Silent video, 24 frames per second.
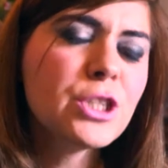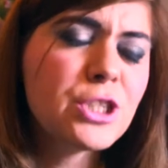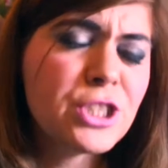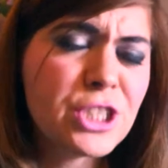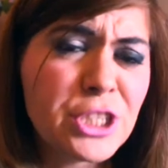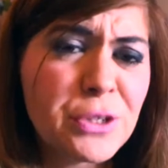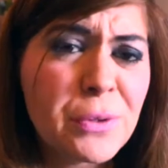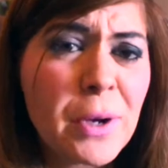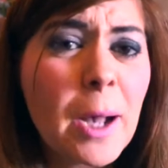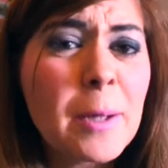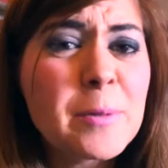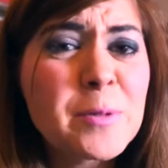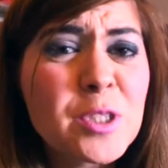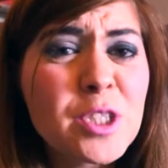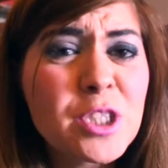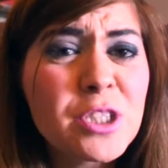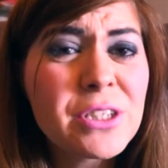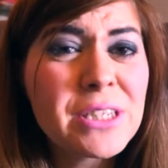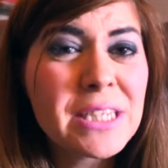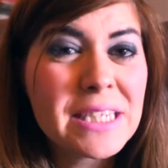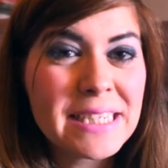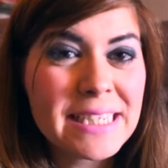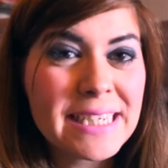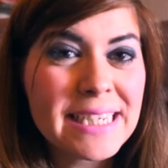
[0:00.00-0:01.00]
Do you
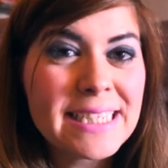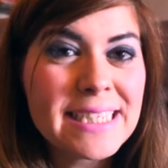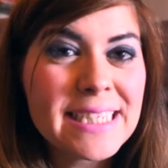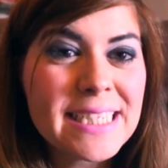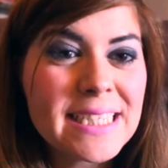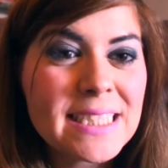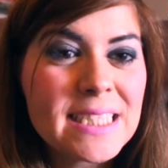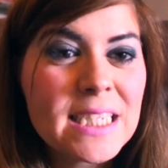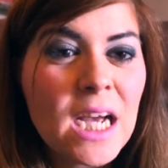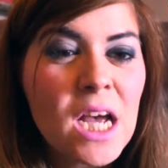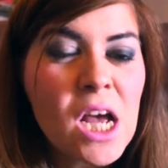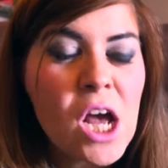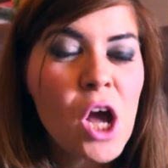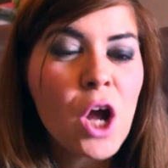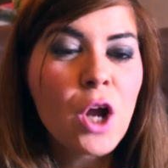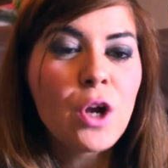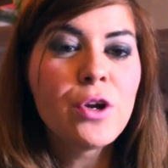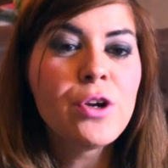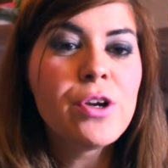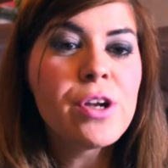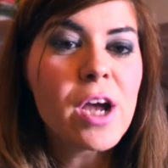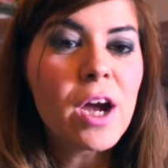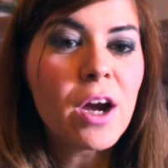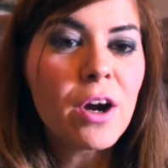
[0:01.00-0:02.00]
absolutely need it?
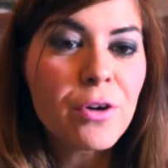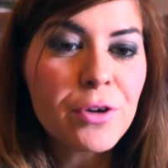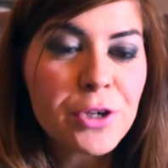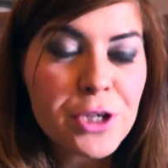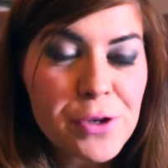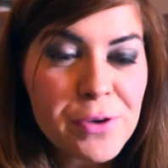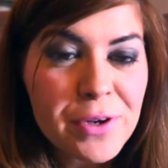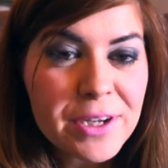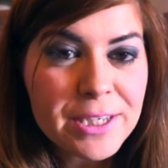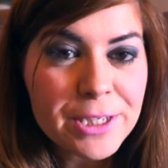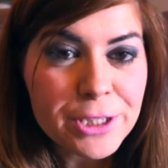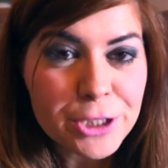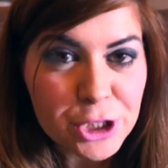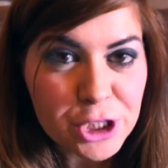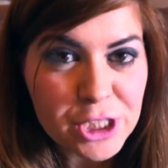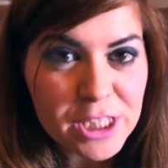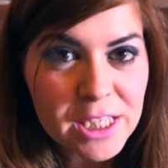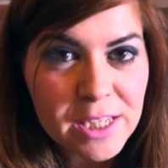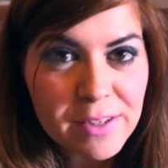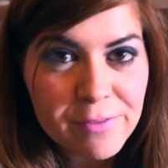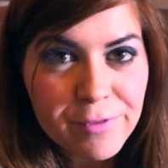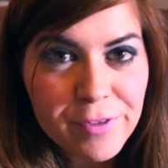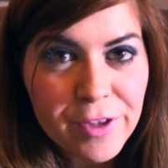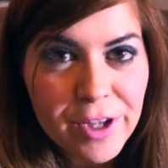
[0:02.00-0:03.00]
No, you can
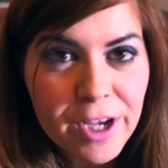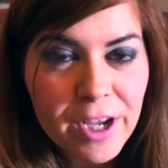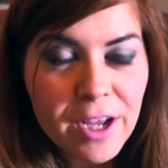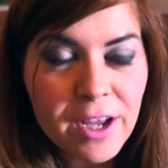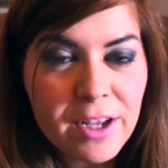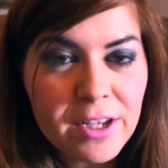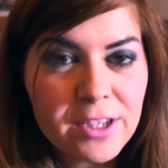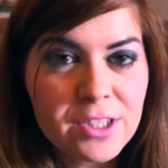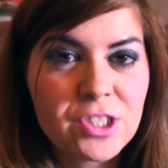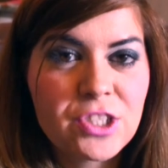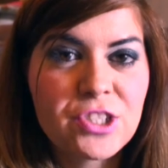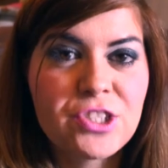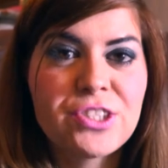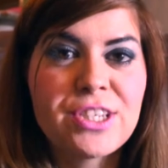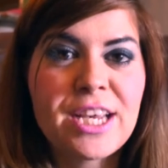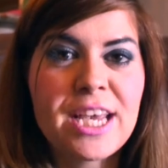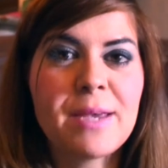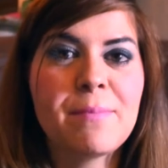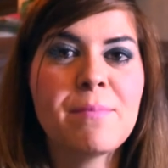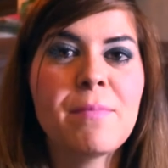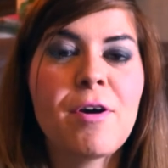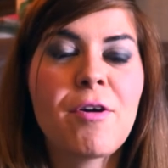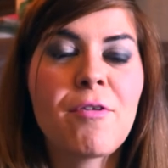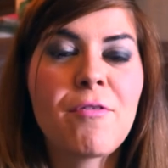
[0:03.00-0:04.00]
achieve the
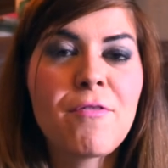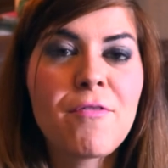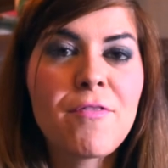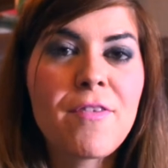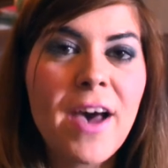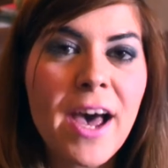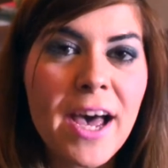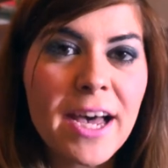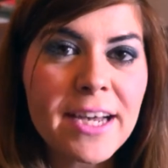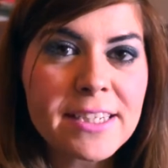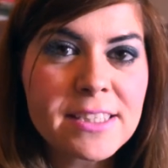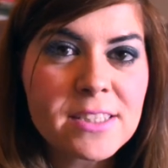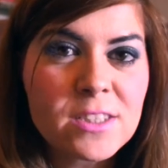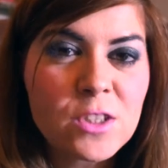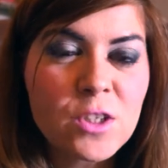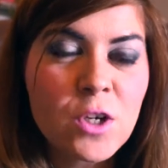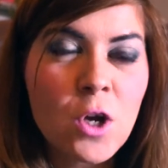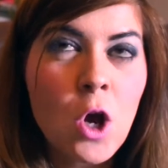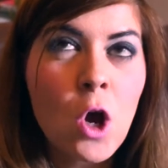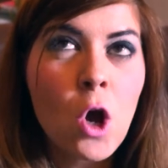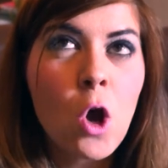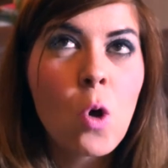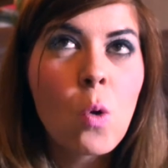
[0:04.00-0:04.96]
same effect